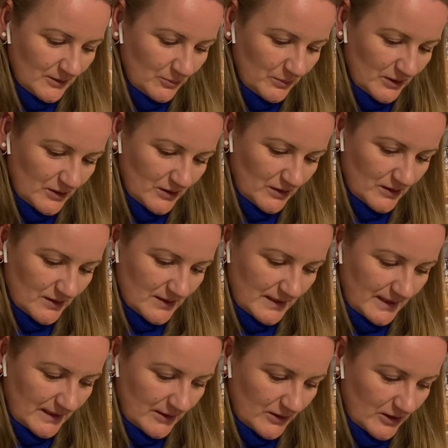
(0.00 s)
because
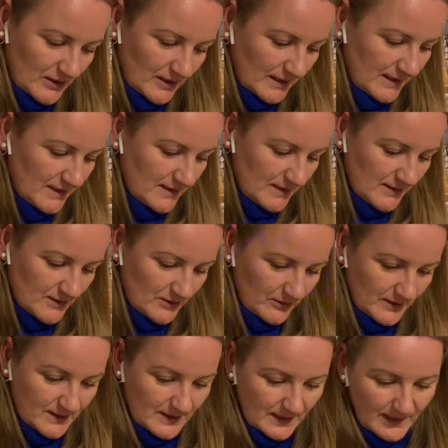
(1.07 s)
I got lazy. So
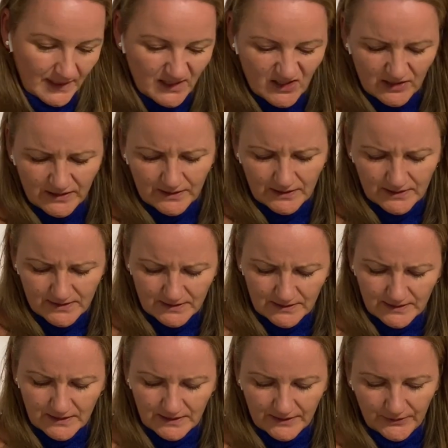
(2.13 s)
it's actually a
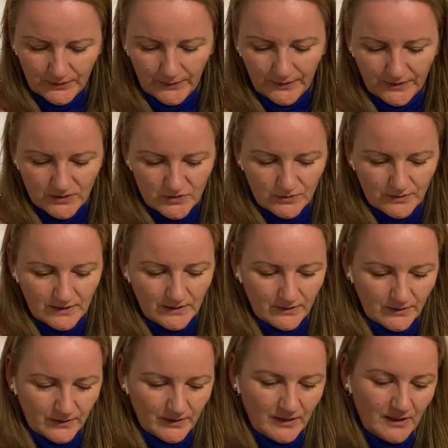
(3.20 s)
little annoying to knit
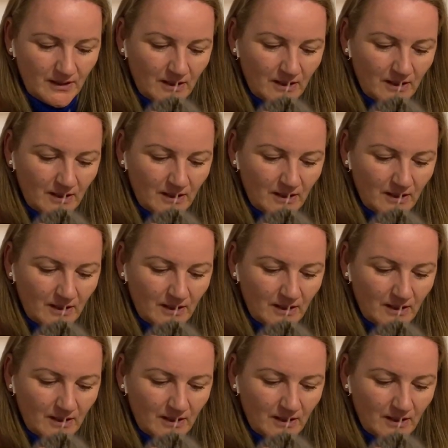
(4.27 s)
on,